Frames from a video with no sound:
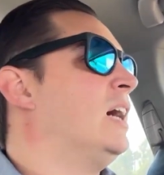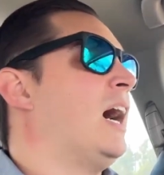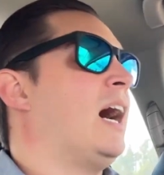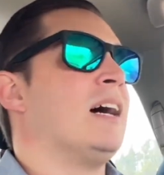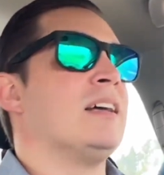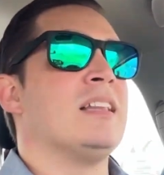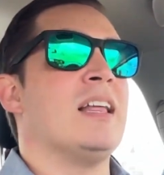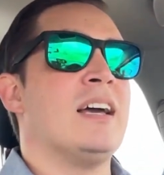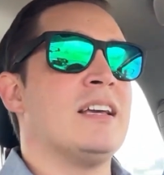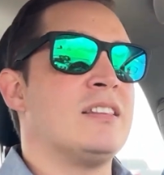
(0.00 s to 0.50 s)

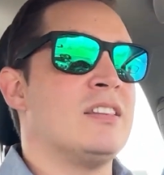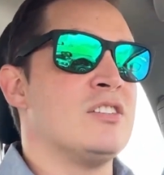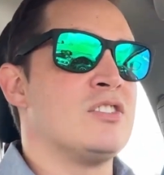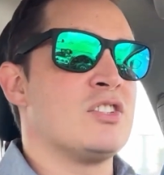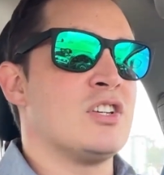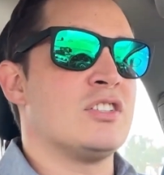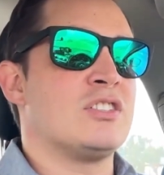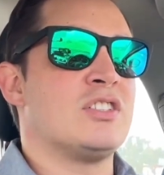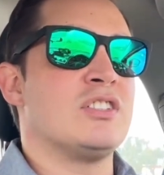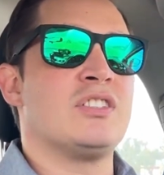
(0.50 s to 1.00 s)
I like the
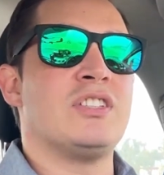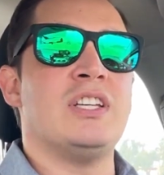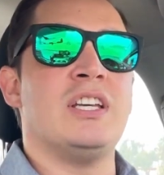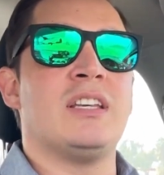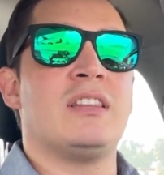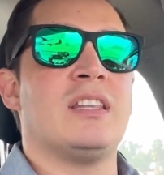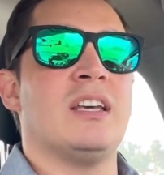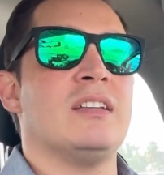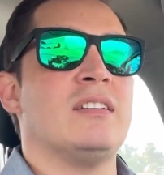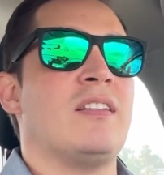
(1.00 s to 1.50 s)
Justice
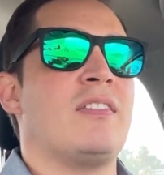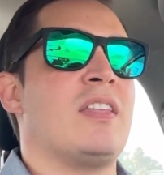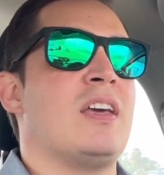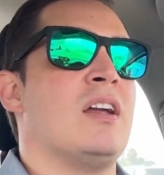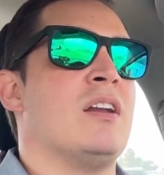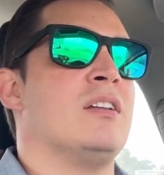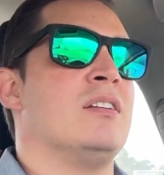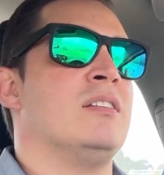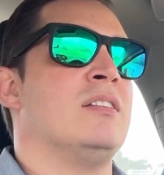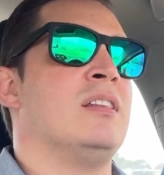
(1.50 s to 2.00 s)
League thing
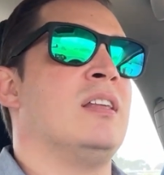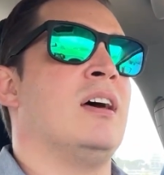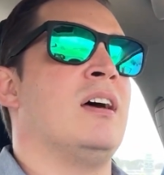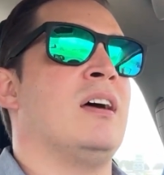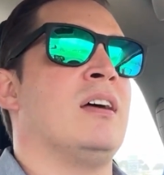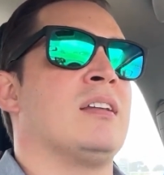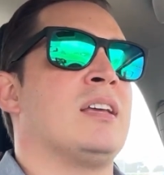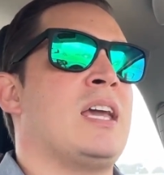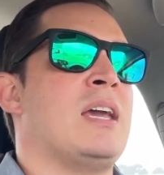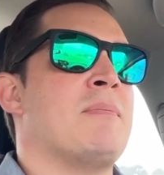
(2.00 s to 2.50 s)

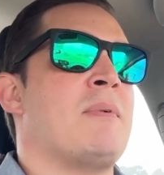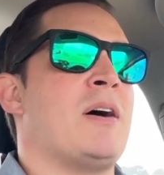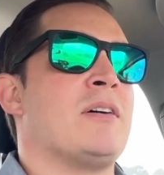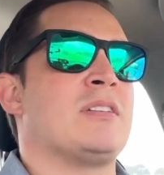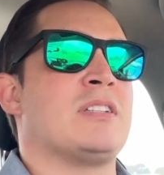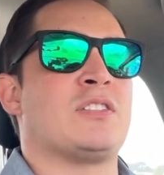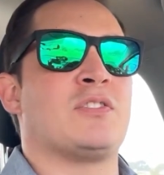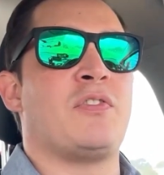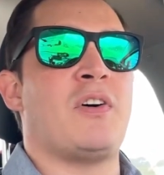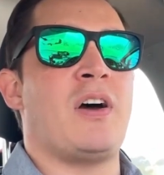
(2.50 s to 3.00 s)
that came
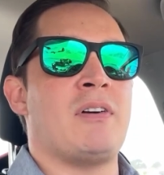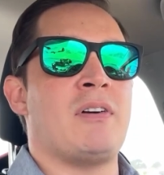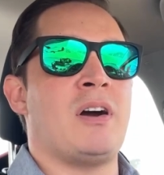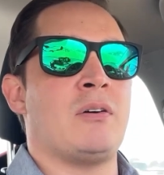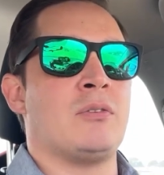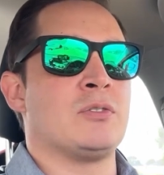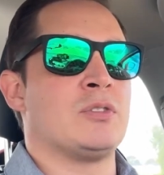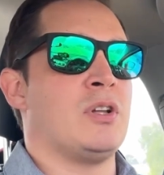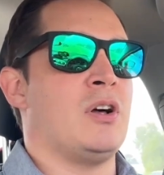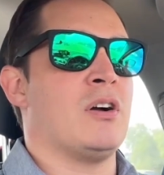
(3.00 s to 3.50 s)
out that's
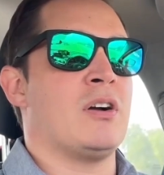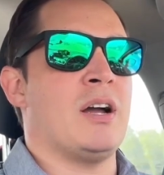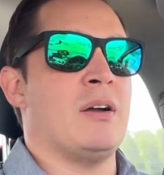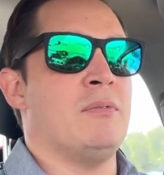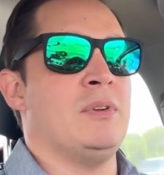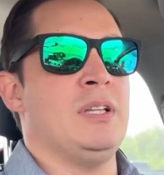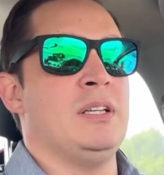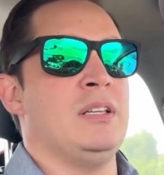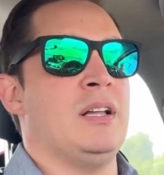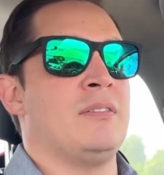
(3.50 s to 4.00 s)
hours long. I
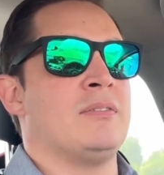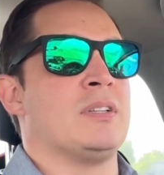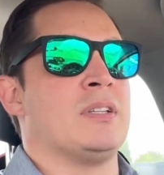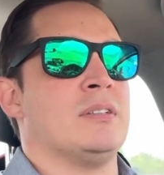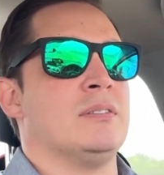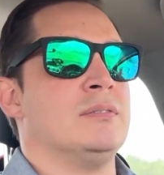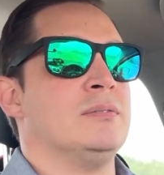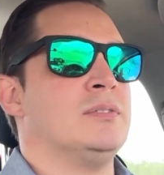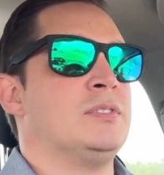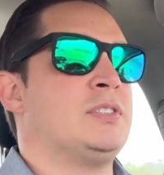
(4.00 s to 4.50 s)
really loved it.
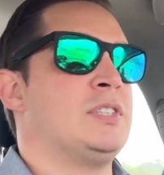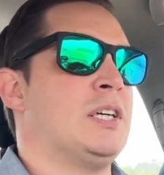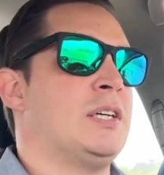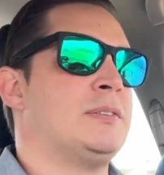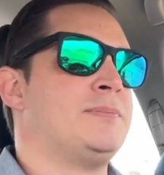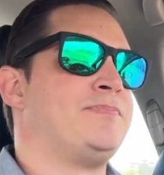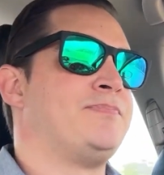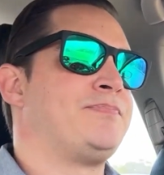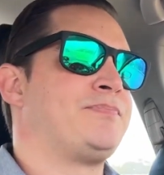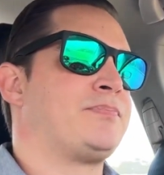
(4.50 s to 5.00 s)

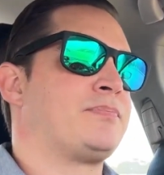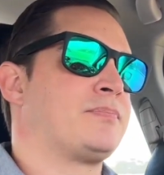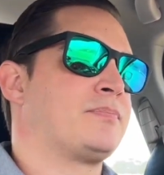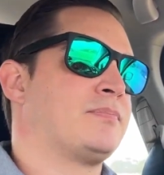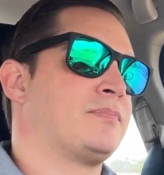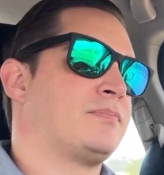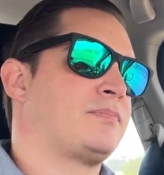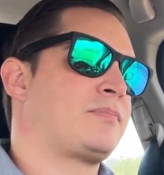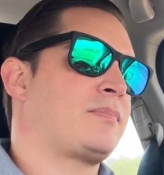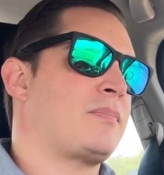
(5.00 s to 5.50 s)
So,
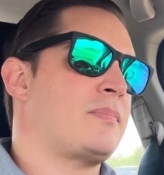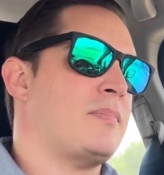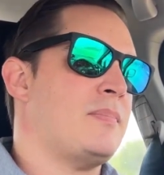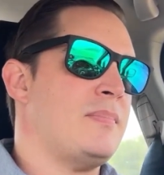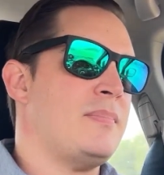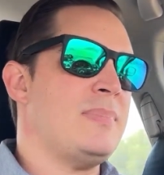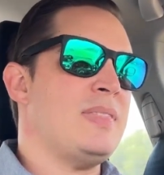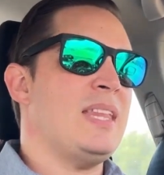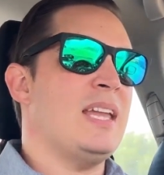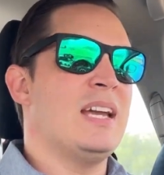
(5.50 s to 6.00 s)

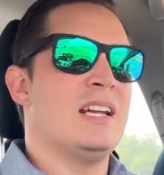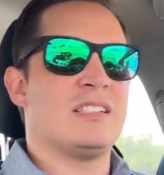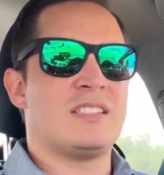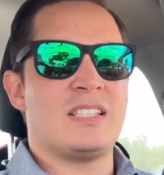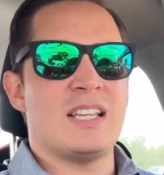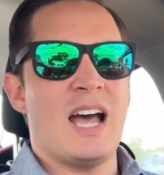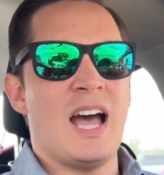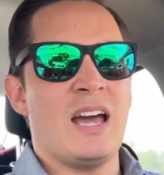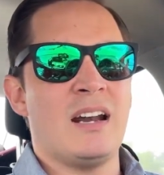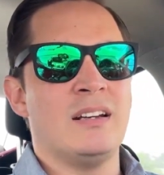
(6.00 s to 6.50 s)
it's
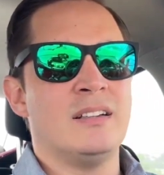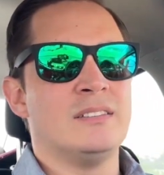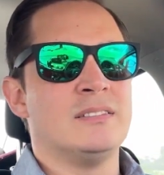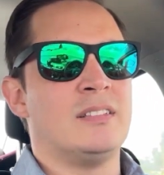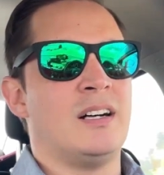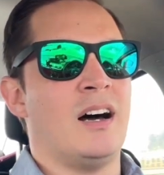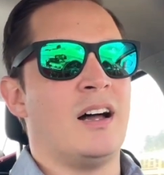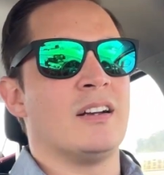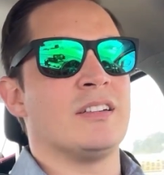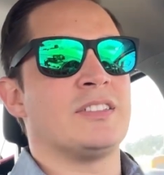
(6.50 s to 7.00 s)
sad,
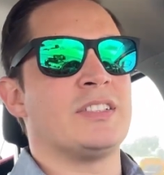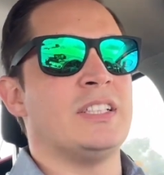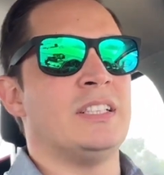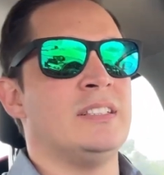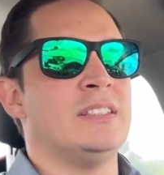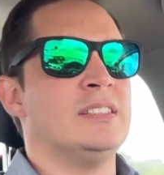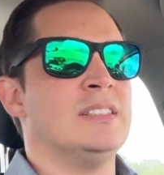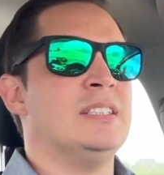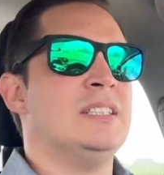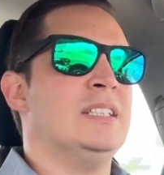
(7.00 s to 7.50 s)
honestly.